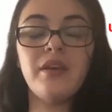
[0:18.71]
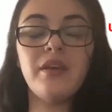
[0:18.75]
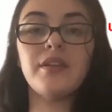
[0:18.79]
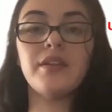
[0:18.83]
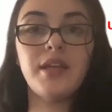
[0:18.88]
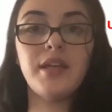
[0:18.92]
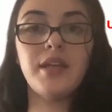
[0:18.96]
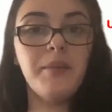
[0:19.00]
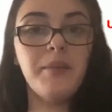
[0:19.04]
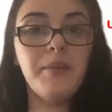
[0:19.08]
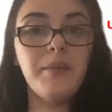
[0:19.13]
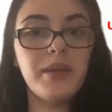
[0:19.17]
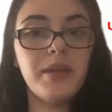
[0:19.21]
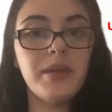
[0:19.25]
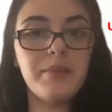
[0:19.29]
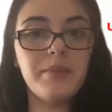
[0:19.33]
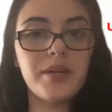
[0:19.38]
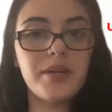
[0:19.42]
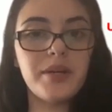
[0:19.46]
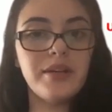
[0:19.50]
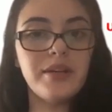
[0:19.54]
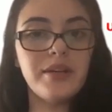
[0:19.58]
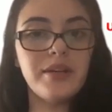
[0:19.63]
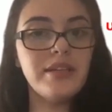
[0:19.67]
The top
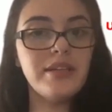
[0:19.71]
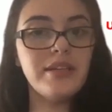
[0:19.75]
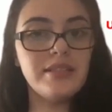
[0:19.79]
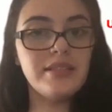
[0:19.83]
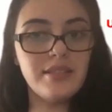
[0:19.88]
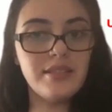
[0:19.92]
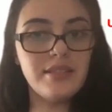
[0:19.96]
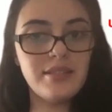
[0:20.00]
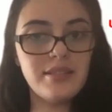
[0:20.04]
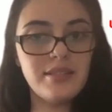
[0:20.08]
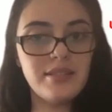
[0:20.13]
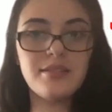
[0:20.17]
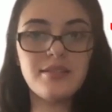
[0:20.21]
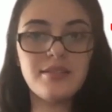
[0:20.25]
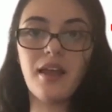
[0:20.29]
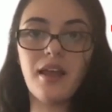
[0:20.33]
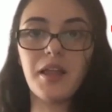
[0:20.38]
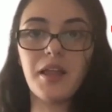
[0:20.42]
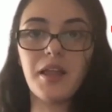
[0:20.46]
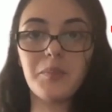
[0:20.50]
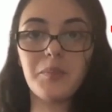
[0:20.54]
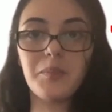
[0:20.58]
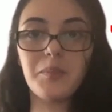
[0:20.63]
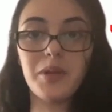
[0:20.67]
number is the
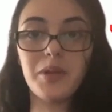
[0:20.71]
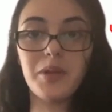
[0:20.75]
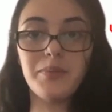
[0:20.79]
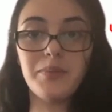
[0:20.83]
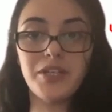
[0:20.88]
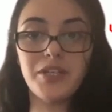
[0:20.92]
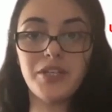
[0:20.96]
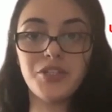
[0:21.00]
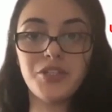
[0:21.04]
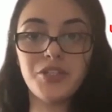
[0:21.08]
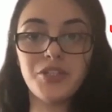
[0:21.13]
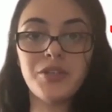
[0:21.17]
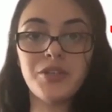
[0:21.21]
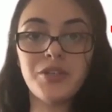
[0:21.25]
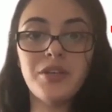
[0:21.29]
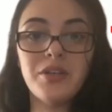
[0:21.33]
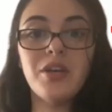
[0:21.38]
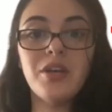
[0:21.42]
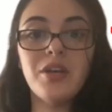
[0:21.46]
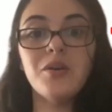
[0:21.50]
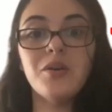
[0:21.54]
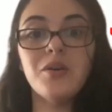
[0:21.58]
systolic blood pressure,